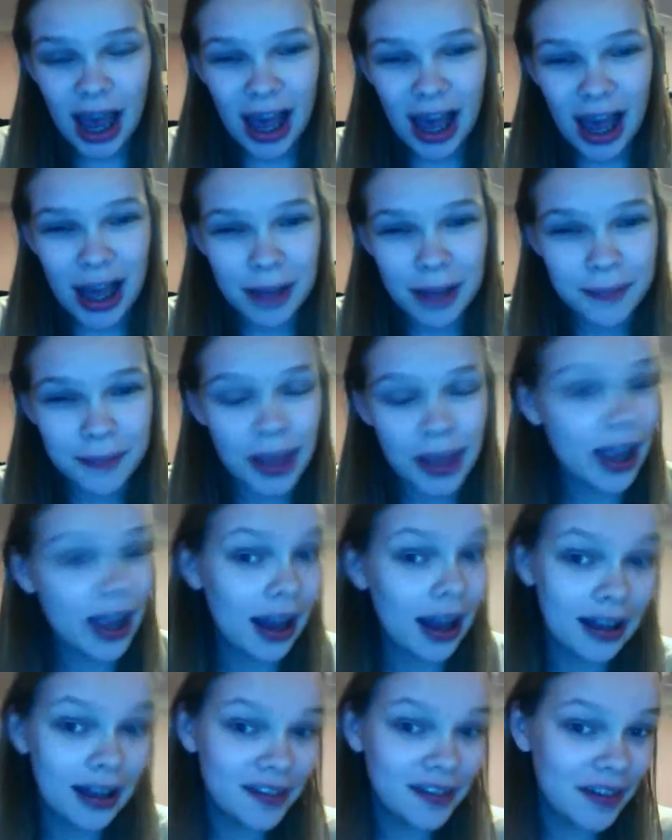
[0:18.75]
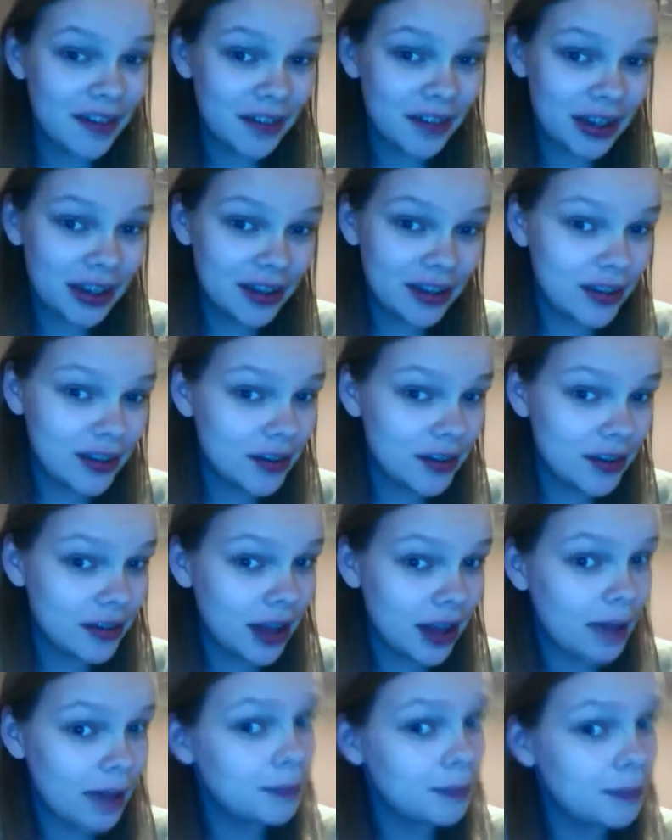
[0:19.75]
I kind of have an excuse.
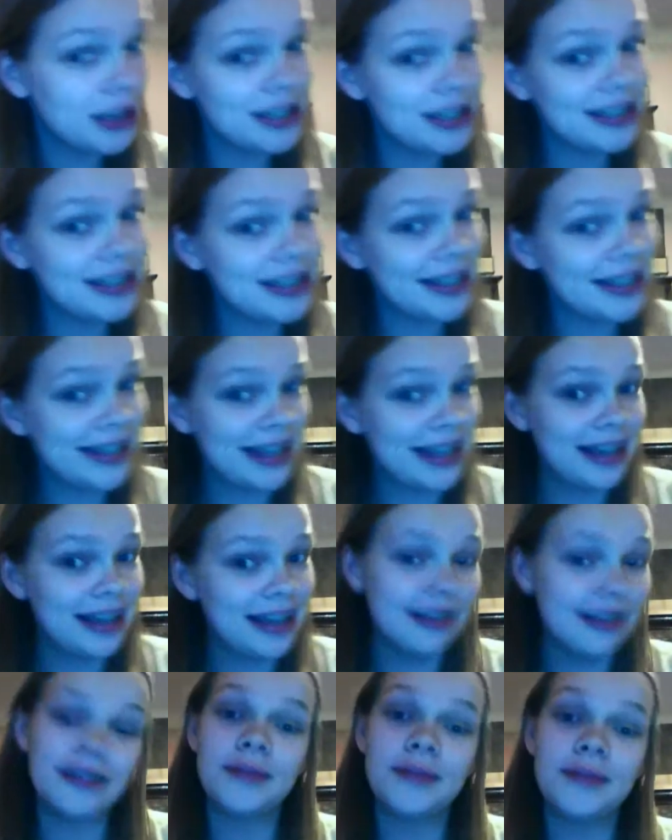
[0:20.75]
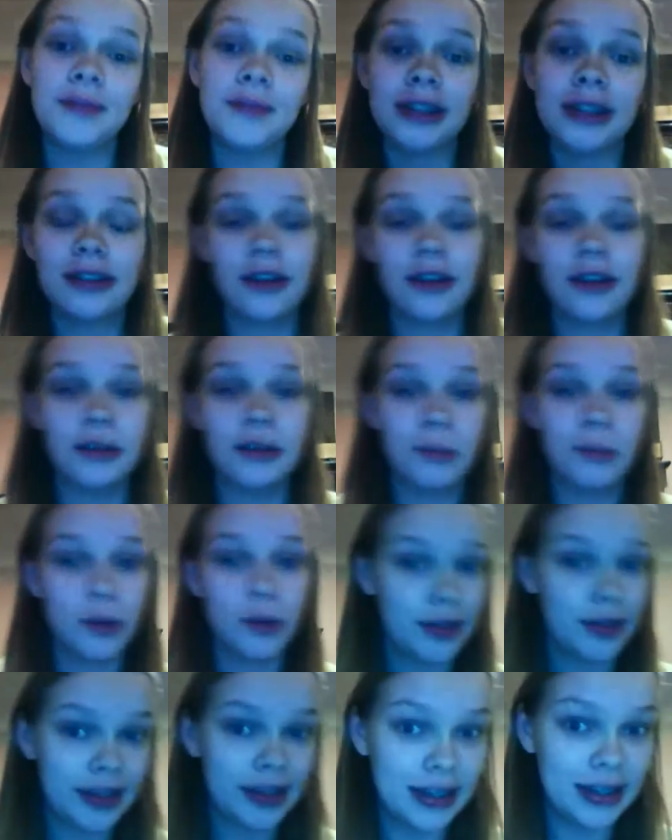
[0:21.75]
I have my GCSEs, which are
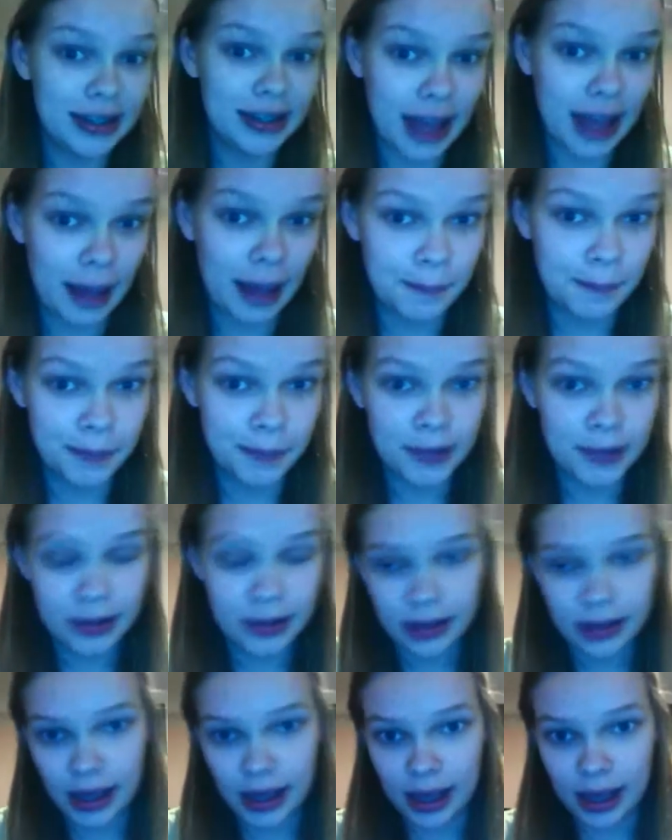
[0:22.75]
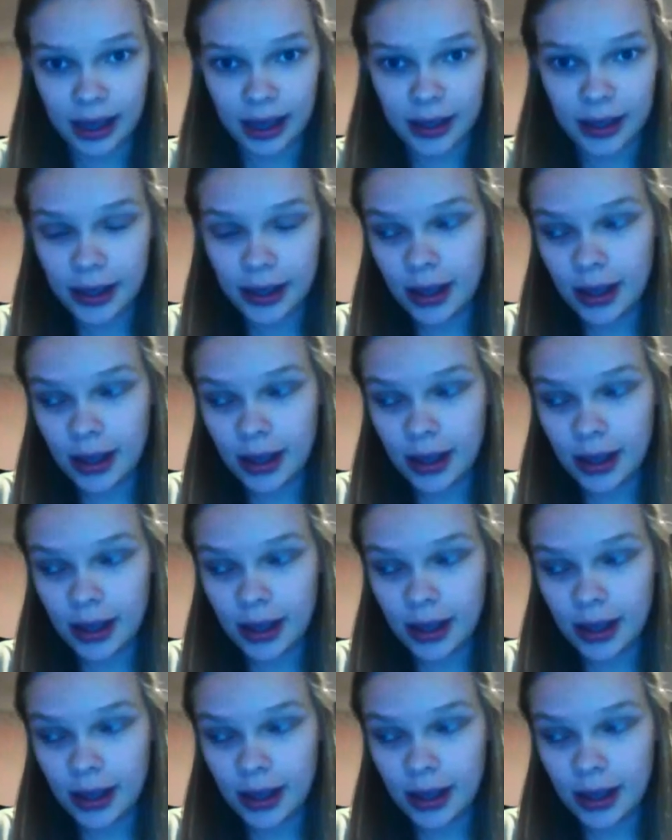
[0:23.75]
important exams here,